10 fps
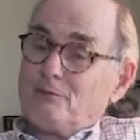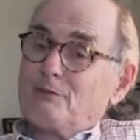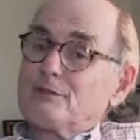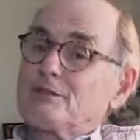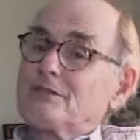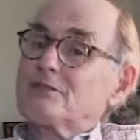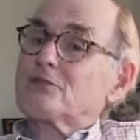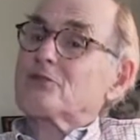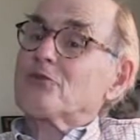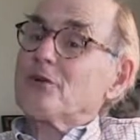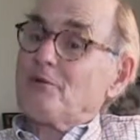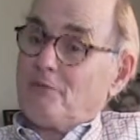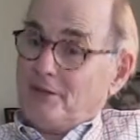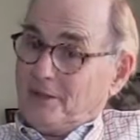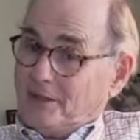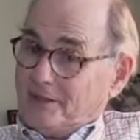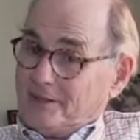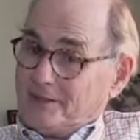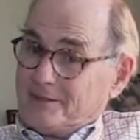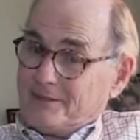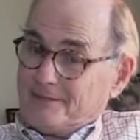It was extremely nice.